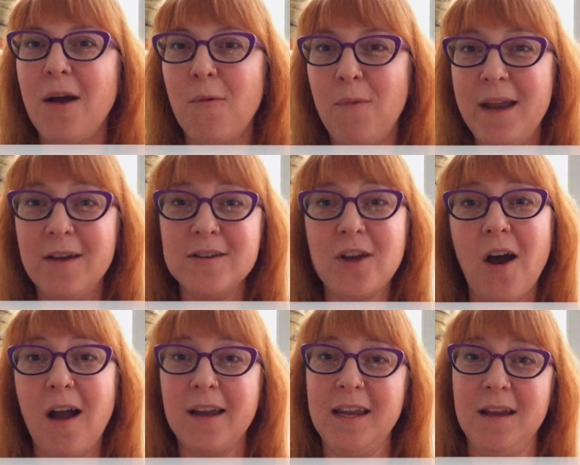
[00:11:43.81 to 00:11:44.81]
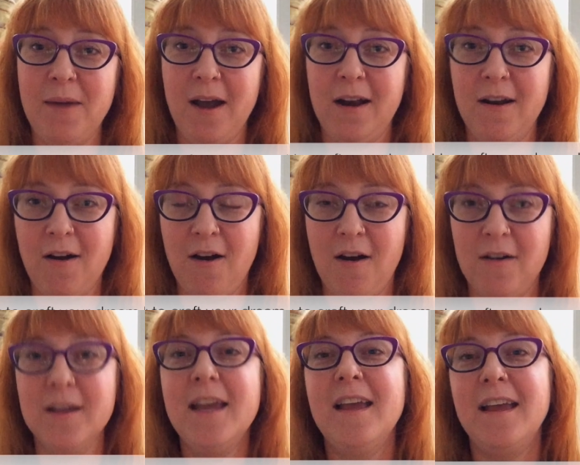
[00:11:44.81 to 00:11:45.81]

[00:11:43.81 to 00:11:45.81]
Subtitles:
We are talking about it all.